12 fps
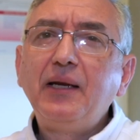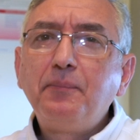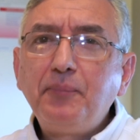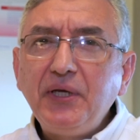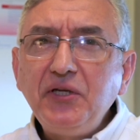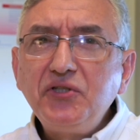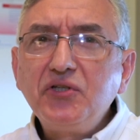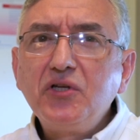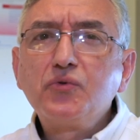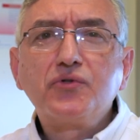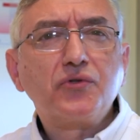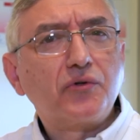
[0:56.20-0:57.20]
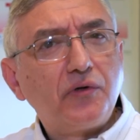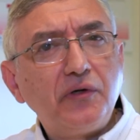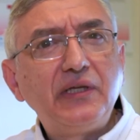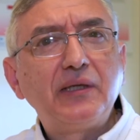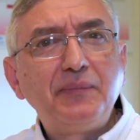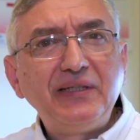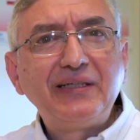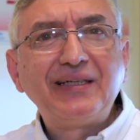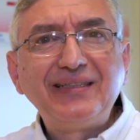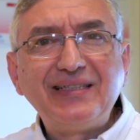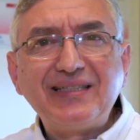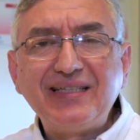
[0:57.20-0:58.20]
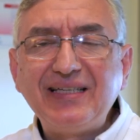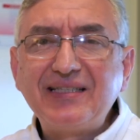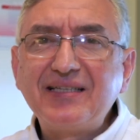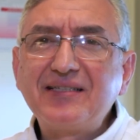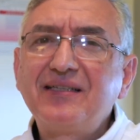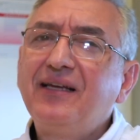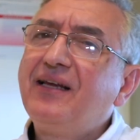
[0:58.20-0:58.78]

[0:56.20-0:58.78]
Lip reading: and patients with chronic medical diseases